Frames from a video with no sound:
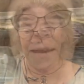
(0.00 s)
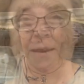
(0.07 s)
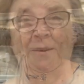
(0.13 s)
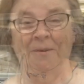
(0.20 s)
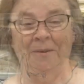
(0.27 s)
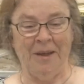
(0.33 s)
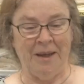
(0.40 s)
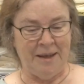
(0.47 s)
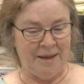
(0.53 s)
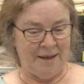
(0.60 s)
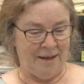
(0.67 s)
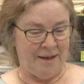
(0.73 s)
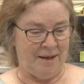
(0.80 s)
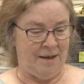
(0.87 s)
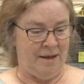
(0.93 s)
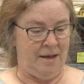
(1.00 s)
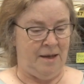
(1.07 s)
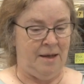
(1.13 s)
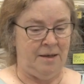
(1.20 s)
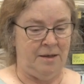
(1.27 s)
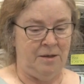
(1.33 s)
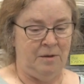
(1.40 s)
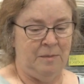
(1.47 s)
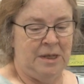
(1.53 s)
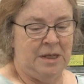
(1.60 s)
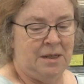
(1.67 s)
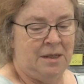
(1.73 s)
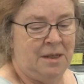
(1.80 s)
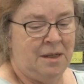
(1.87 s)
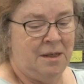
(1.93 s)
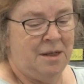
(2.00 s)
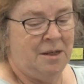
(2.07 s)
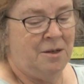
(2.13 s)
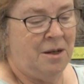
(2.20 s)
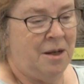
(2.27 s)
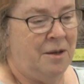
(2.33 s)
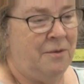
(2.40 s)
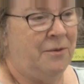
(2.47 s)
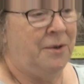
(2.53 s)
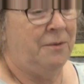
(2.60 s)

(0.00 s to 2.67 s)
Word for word: Okay. As you may see here, I've